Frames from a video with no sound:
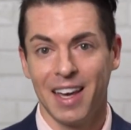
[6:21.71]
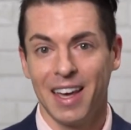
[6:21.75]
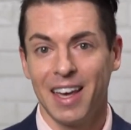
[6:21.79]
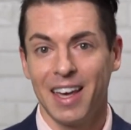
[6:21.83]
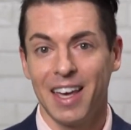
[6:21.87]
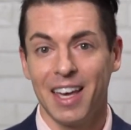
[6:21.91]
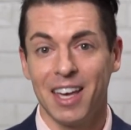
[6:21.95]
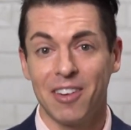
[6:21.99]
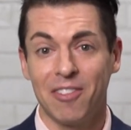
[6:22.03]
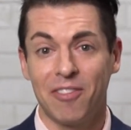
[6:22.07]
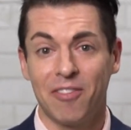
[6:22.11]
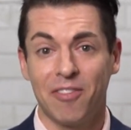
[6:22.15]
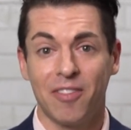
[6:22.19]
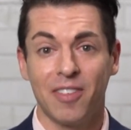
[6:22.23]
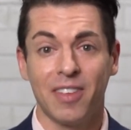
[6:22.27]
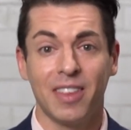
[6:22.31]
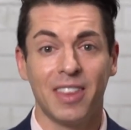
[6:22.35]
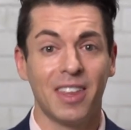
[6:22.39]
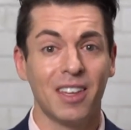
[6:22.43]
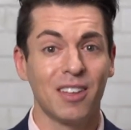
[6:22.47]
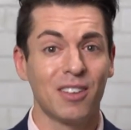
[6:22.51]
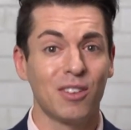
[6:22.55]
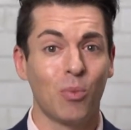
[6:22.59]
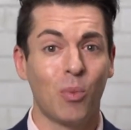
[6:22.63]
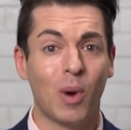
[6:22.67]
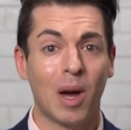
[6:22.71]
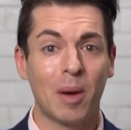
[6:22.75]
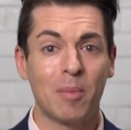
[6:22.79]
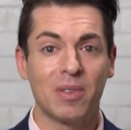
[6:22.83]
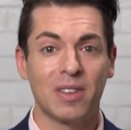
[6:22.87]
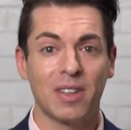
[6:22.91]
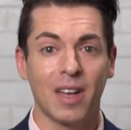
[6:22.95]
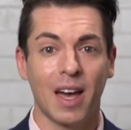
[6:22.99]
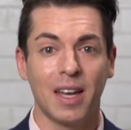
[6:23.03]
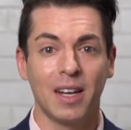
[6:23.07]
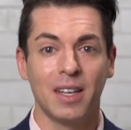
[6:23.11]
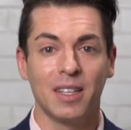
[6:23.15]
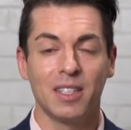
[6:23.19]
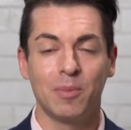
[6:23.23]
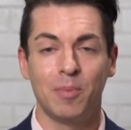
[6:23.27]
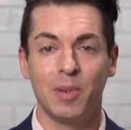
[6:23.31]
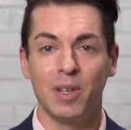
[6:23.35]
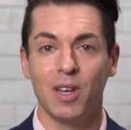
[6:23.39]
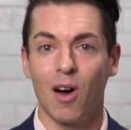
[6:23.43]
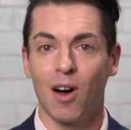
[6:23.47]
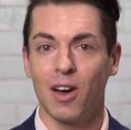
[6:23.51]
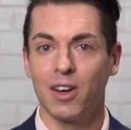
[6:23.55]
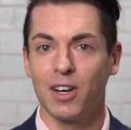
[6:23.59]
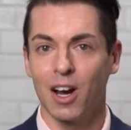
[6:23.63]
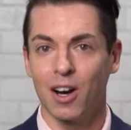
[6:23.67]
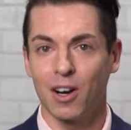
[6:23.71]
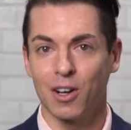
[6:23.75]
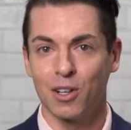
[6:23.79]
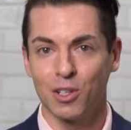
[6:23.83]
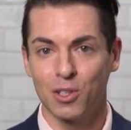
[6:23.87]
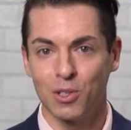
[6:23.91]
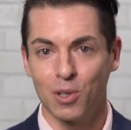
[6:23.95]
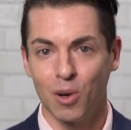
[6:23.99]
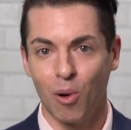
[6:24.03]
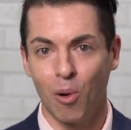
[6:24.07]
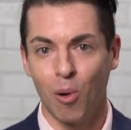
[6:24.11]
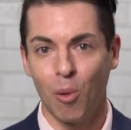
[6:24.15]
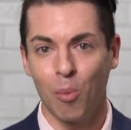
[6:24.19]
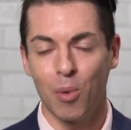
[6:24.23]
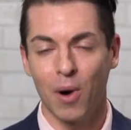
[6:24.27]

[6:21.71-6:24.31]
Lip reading: If this website is beyond our control,